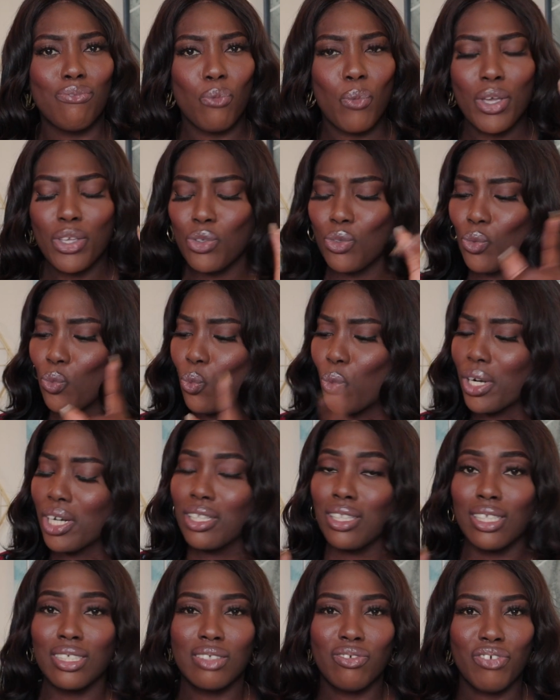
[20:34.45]
when you wear
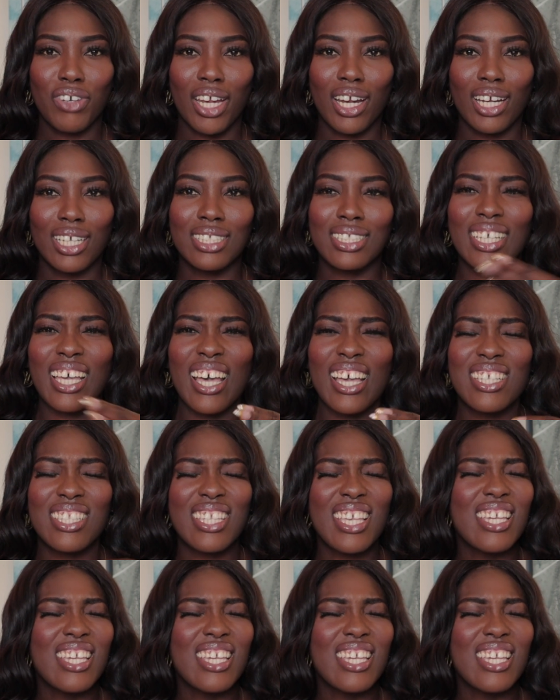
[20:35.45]
this fragrance, guys.